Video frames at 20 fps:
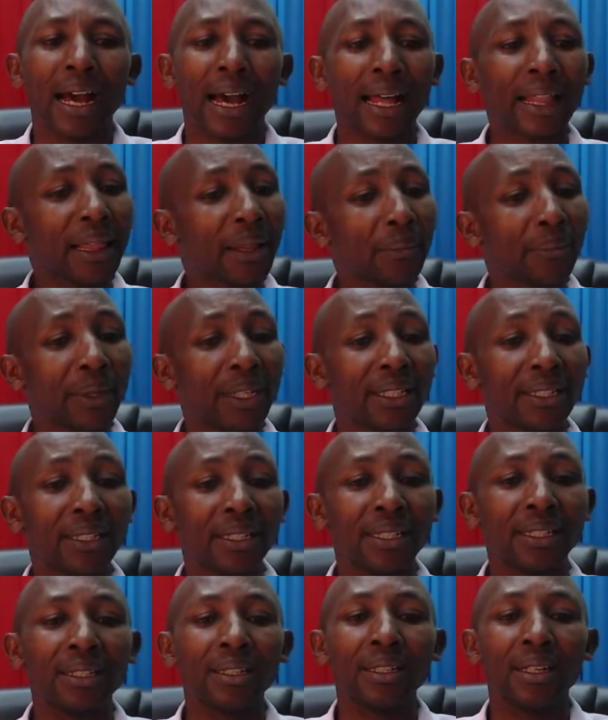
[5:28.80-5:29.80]
at the
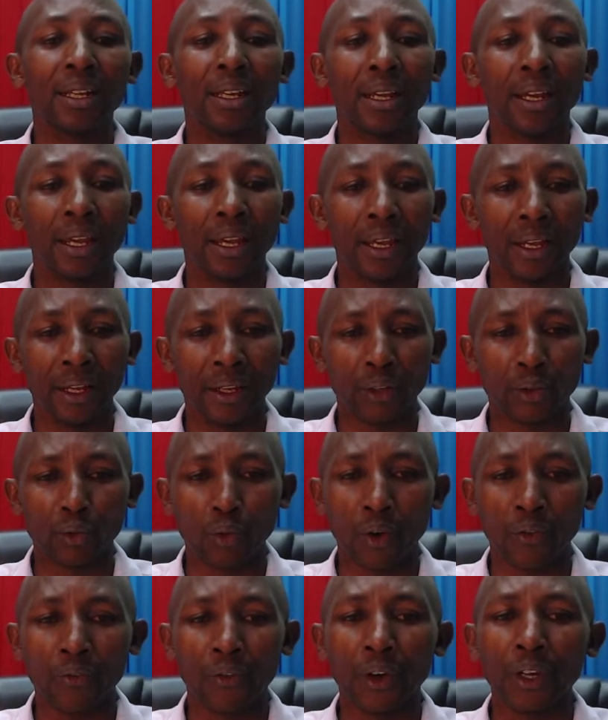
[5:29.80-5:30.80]
meeting
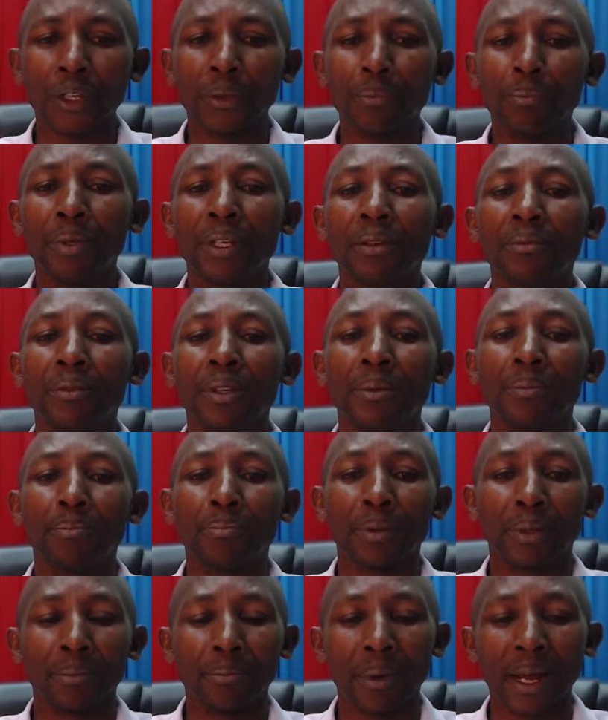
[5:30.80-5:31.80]
to avoid being
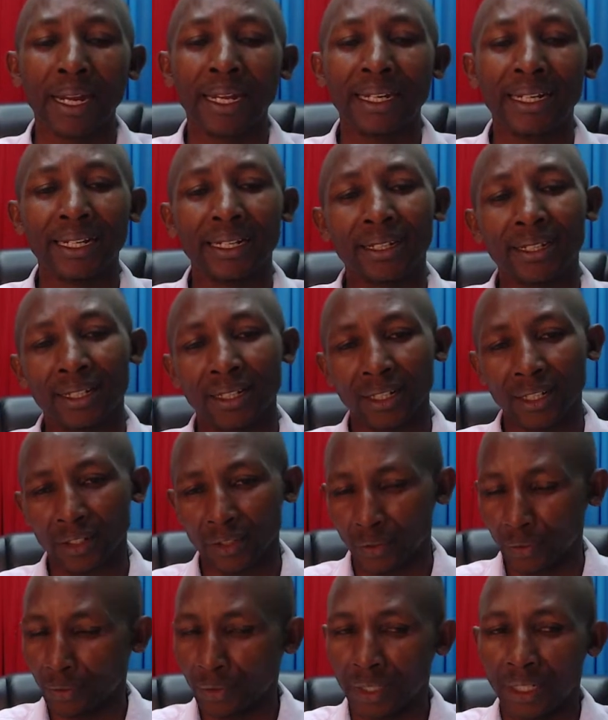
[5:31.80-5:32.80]
reprimanded
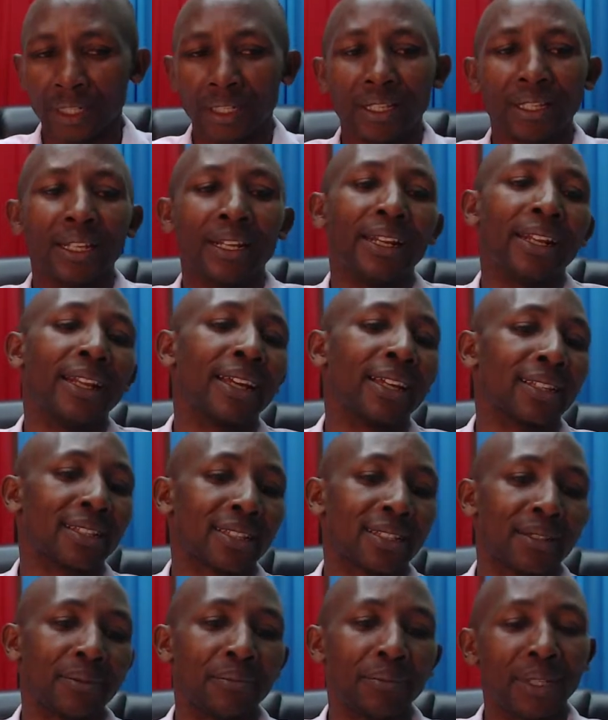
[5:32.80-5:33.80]
during the
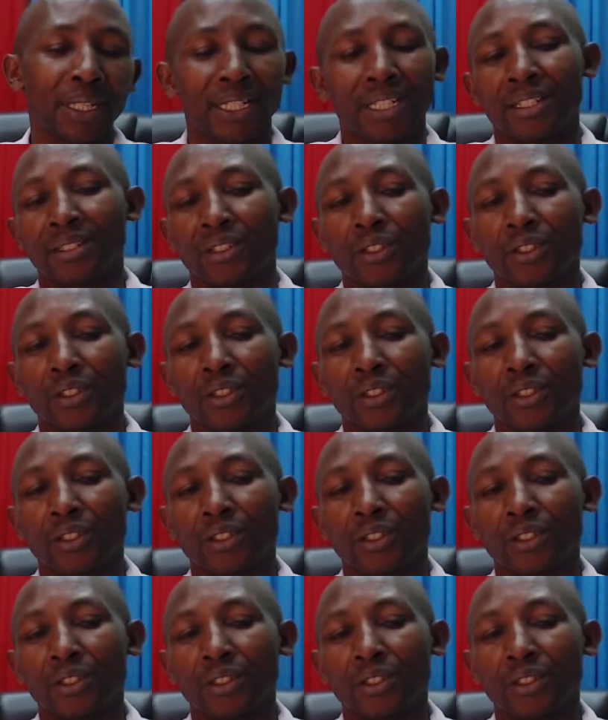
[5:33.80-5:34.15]
next meeting.